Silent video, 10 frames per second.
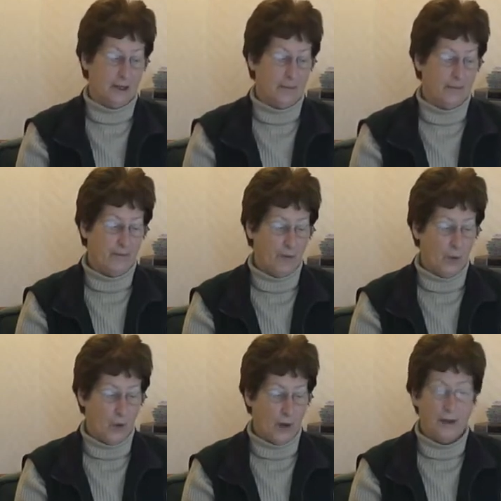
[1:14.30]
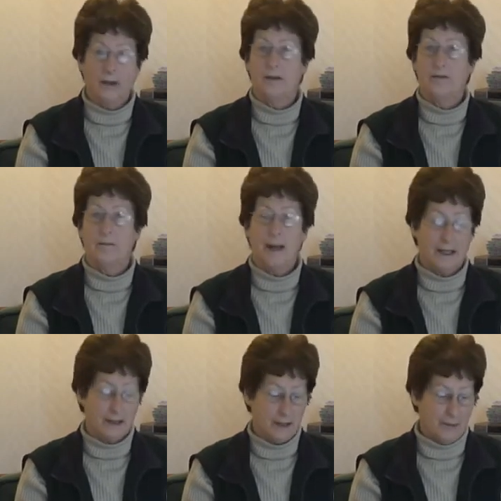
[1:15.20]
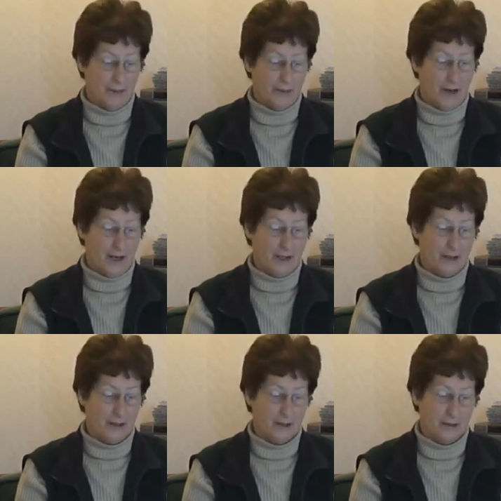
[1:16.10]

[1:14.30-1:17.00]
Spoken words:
Number 4, make them afraid.